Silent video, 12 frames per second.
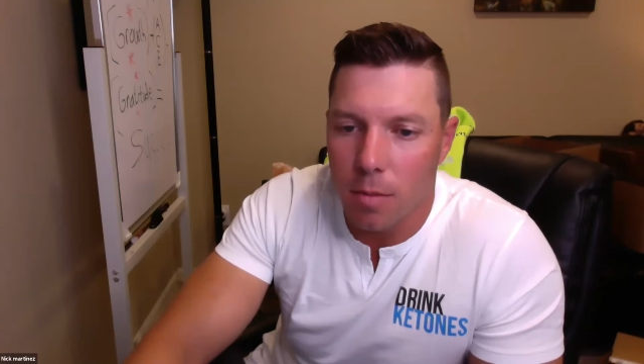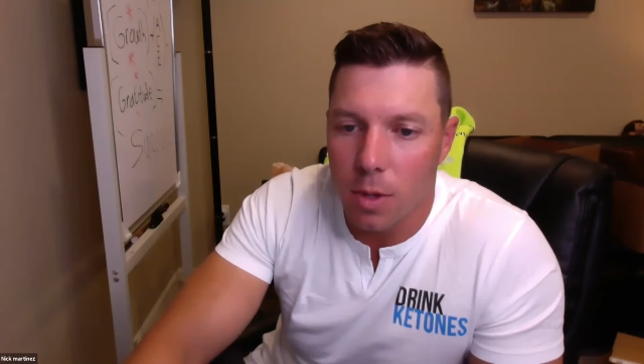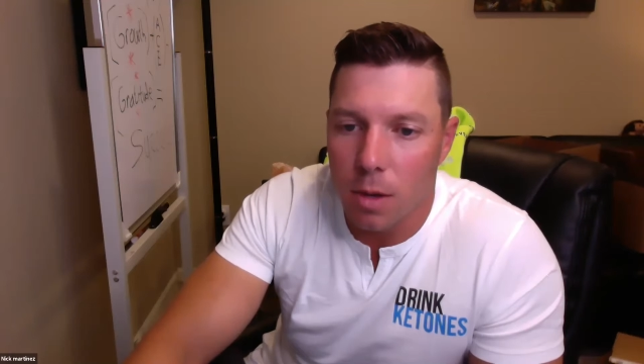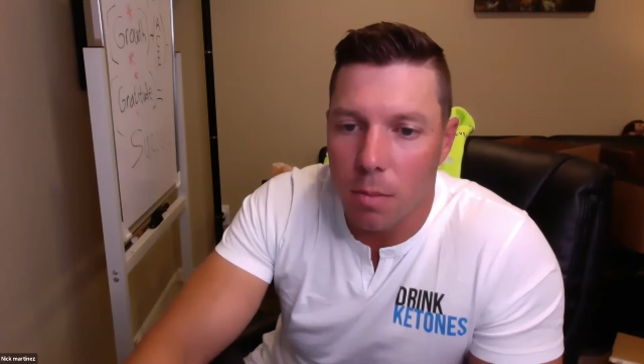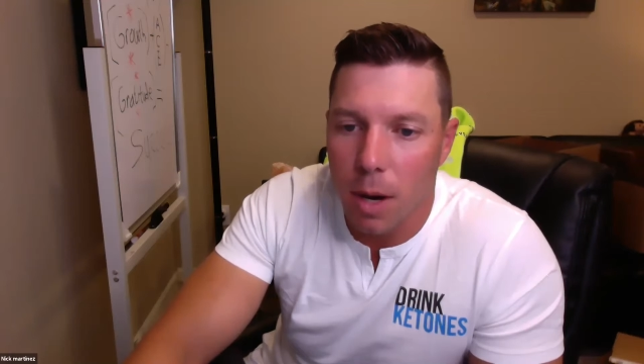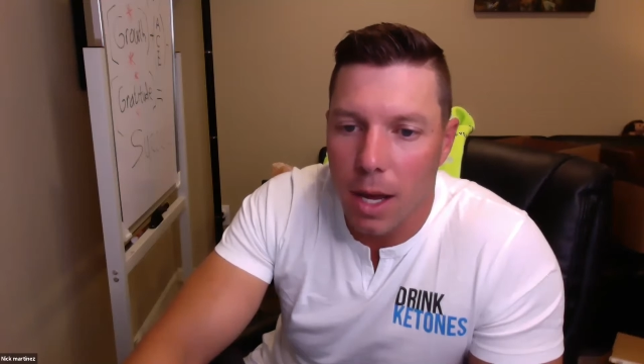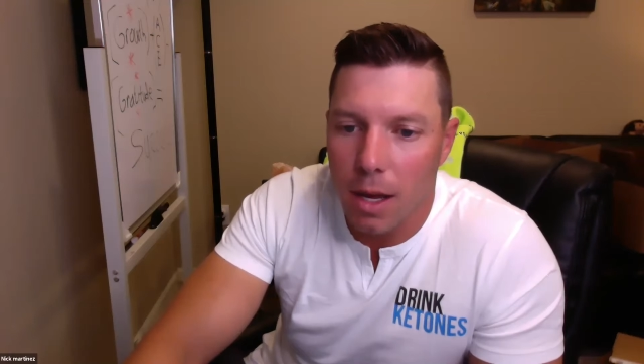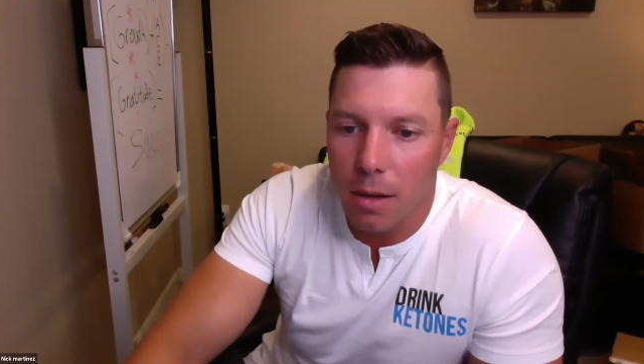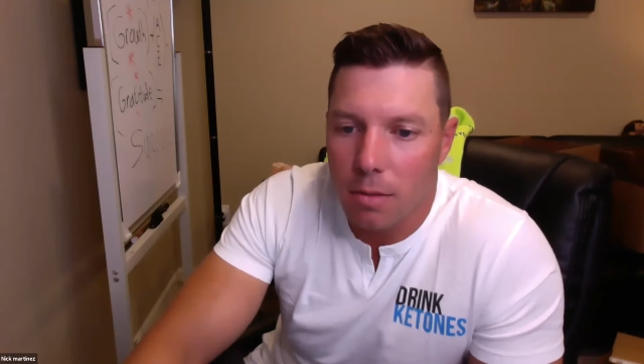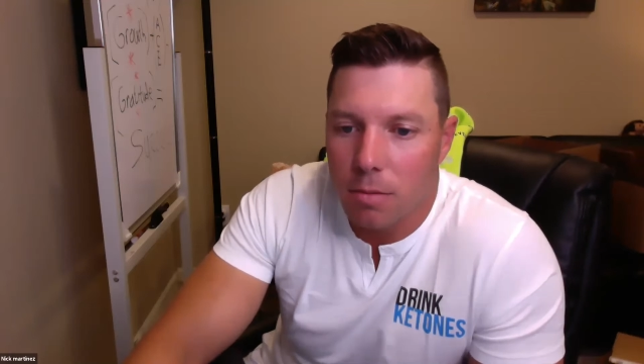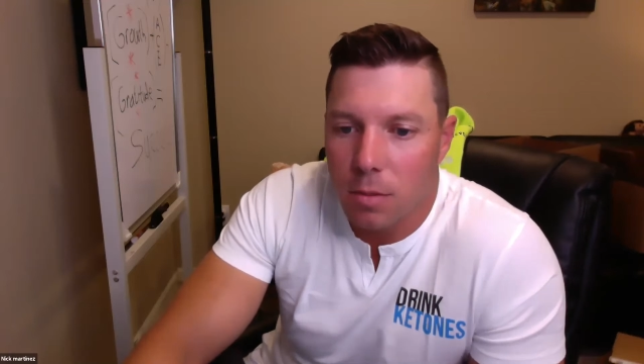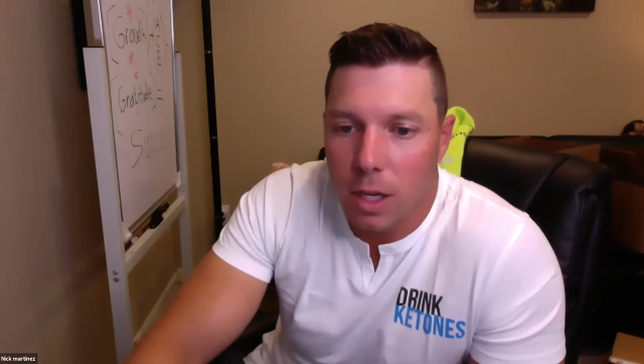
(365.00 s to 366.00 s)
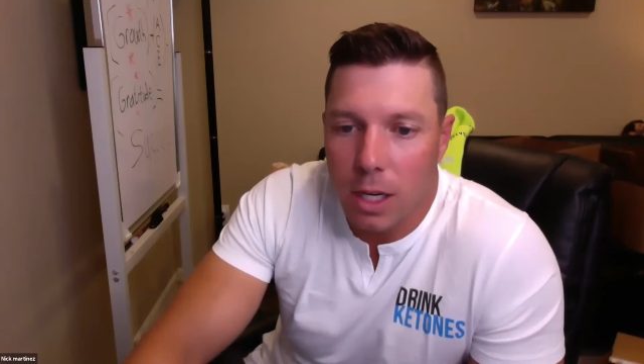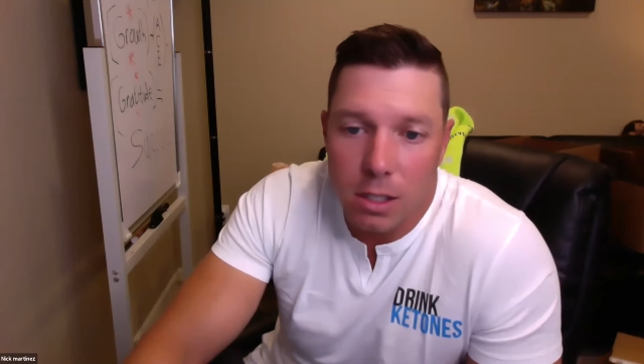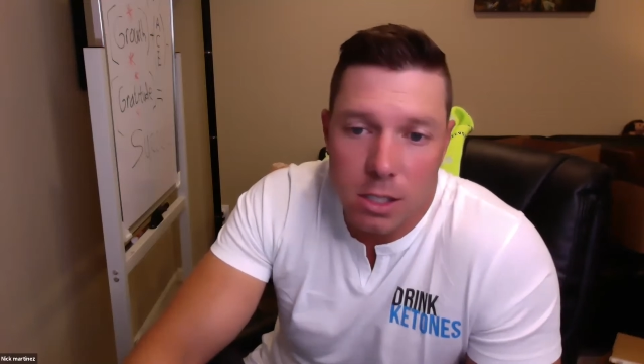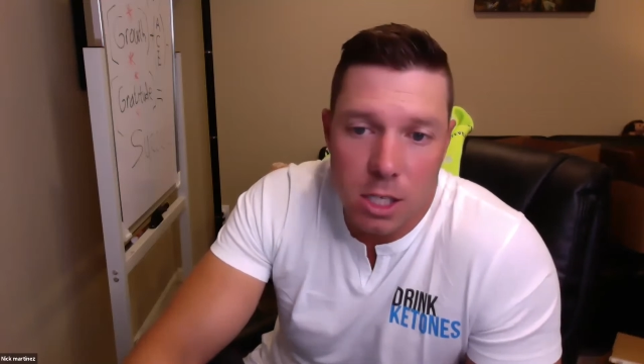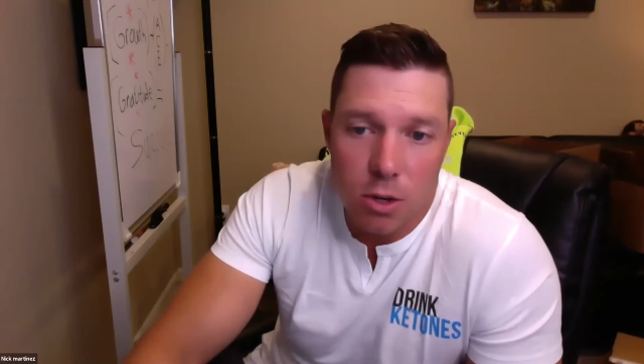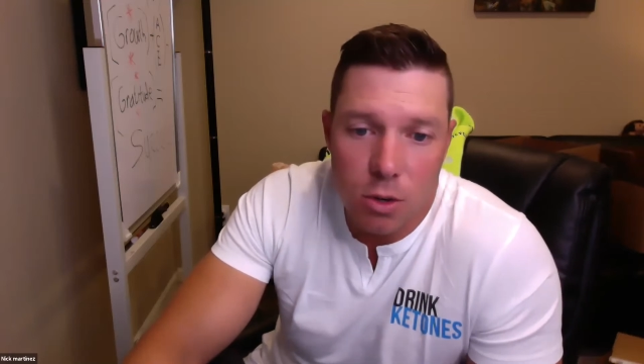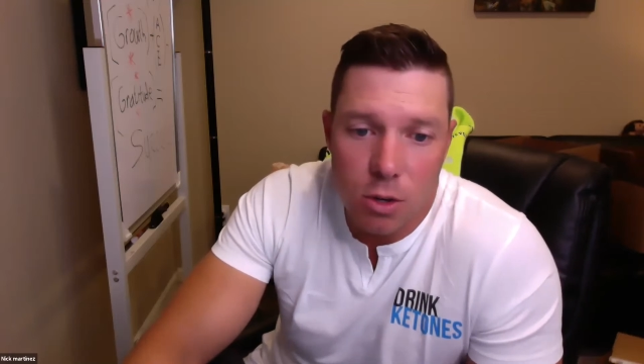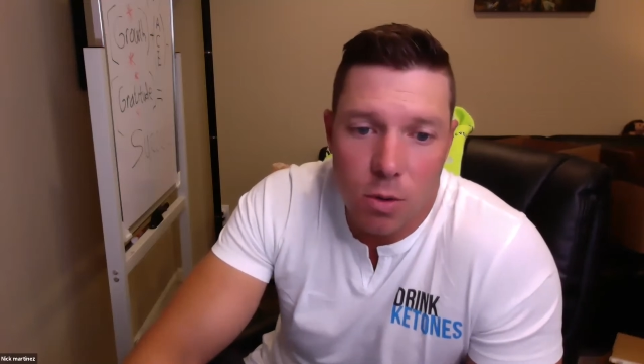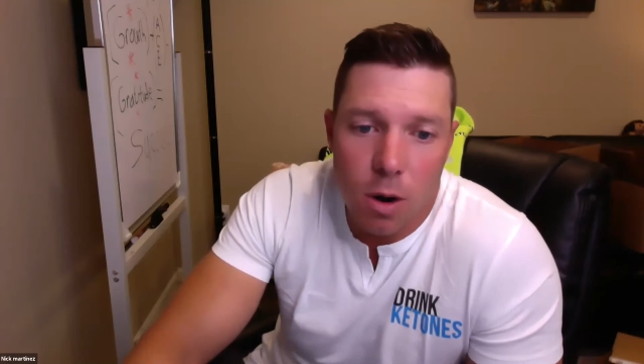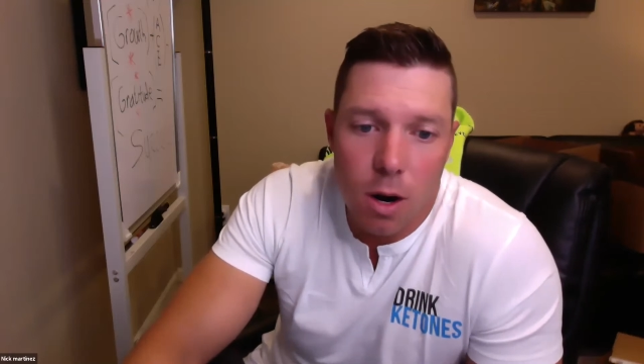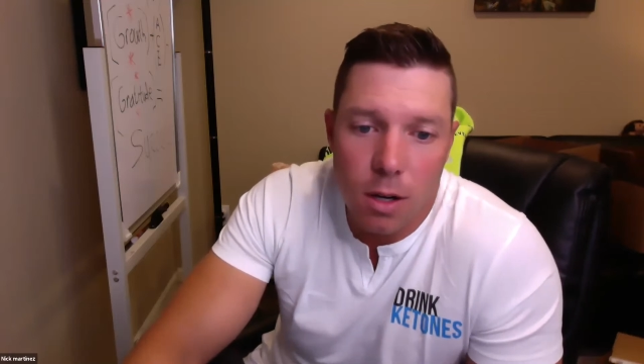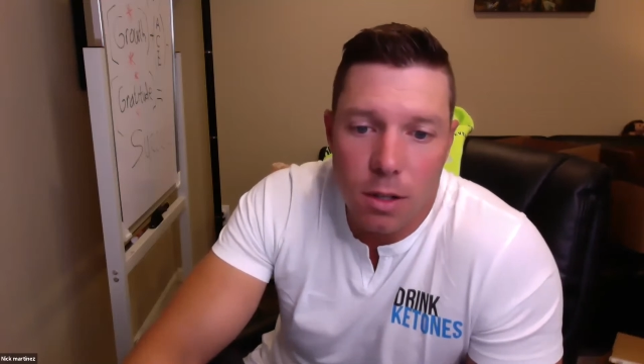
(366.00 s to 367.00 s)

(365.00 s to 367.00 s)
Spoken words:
might like see who you are,